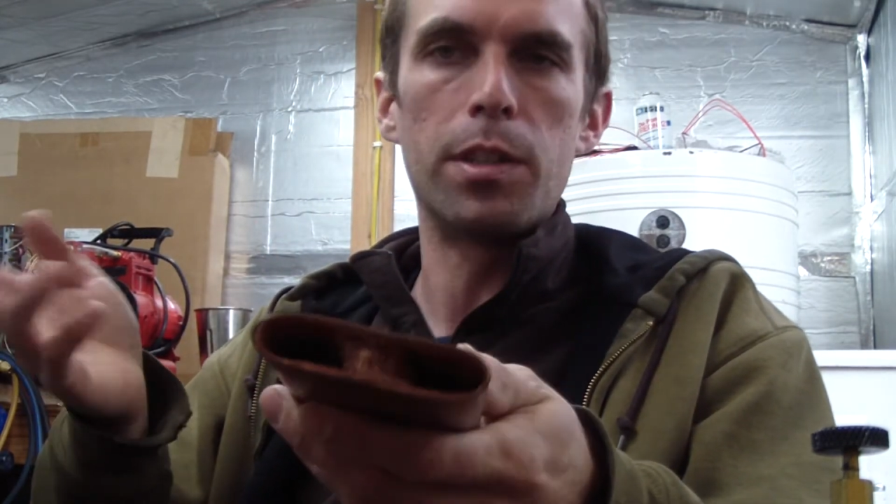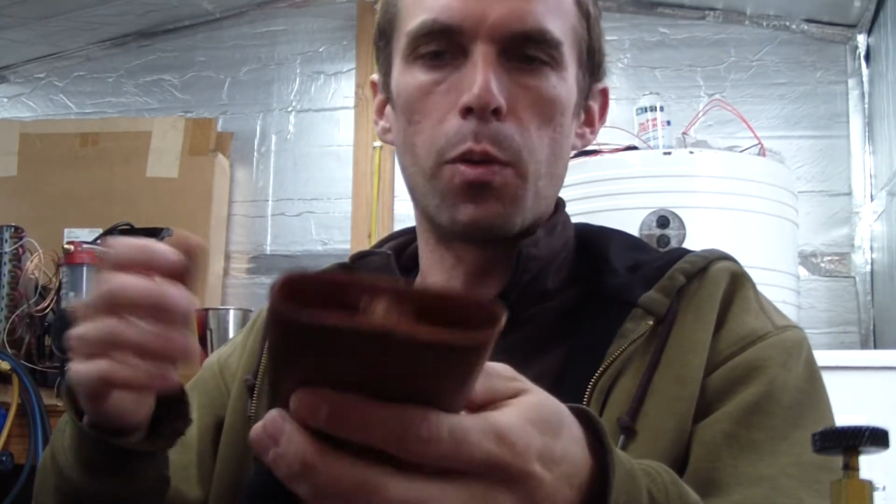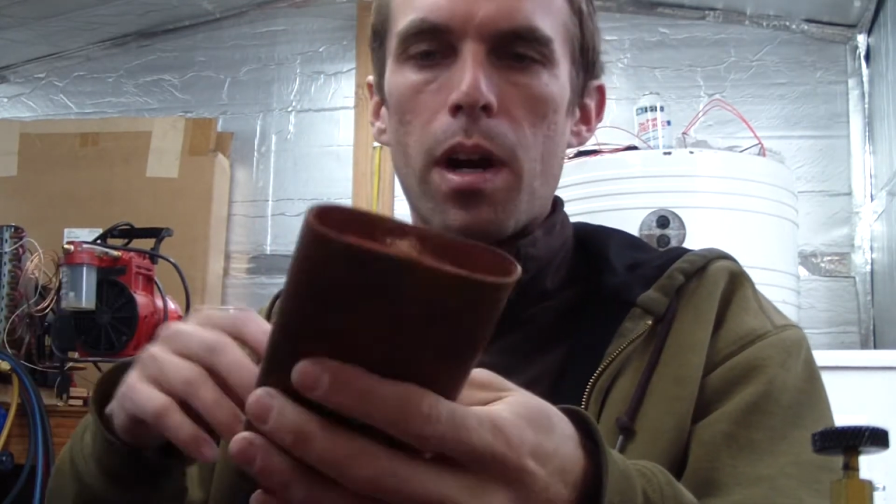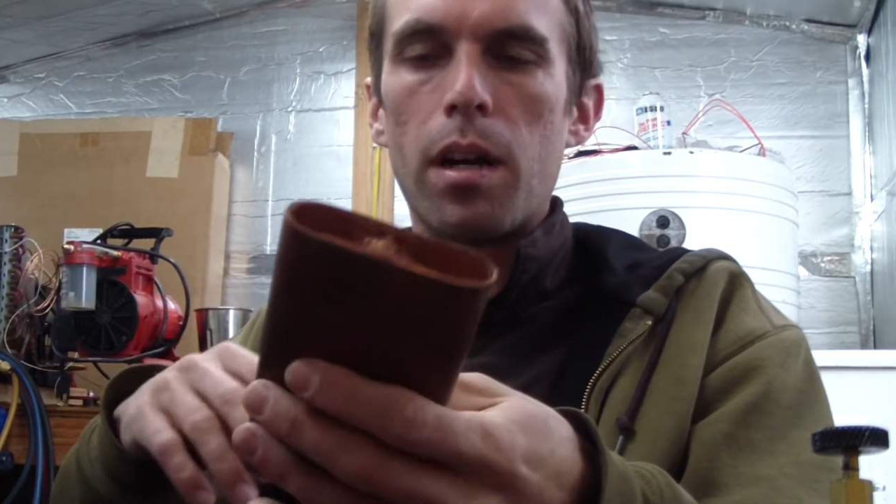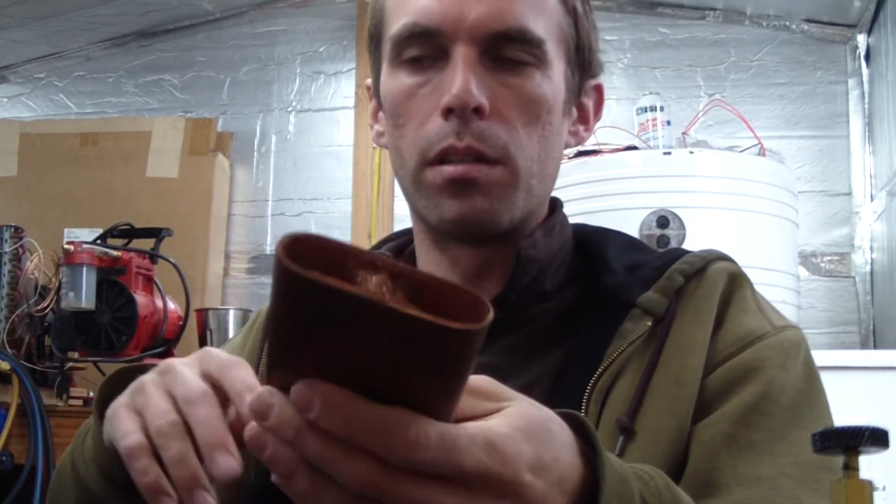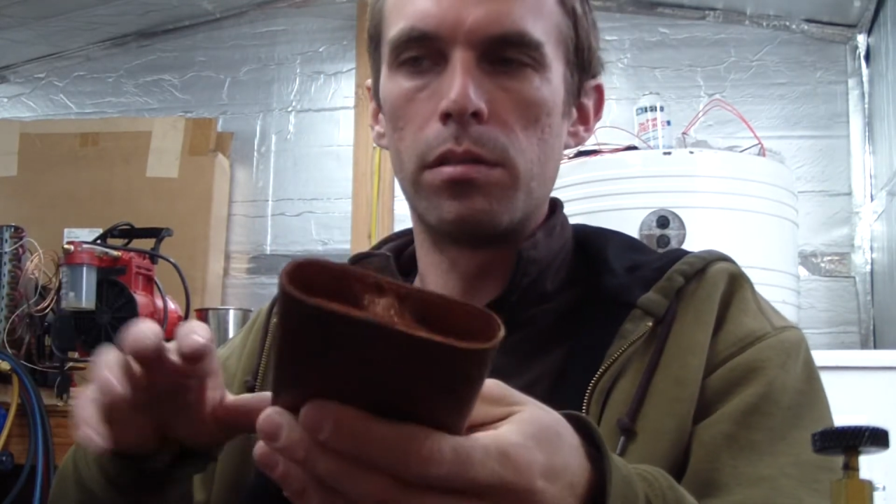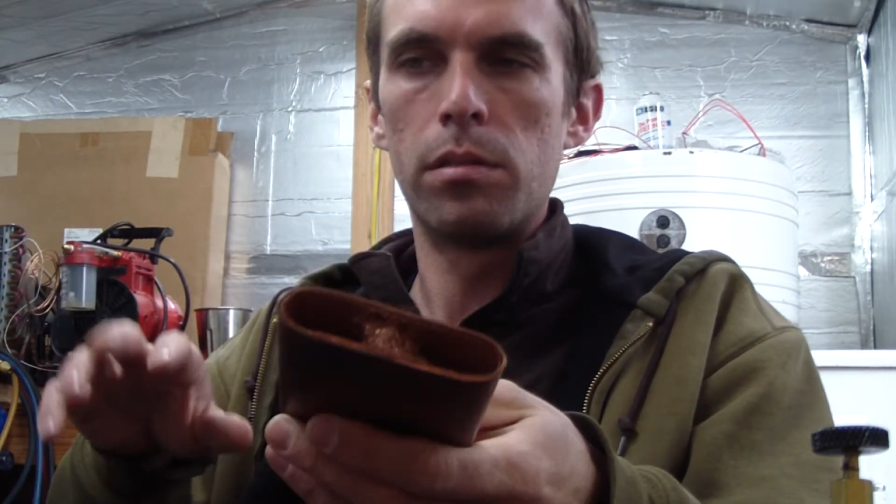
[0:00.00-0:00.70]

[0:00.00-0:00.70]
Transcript: square,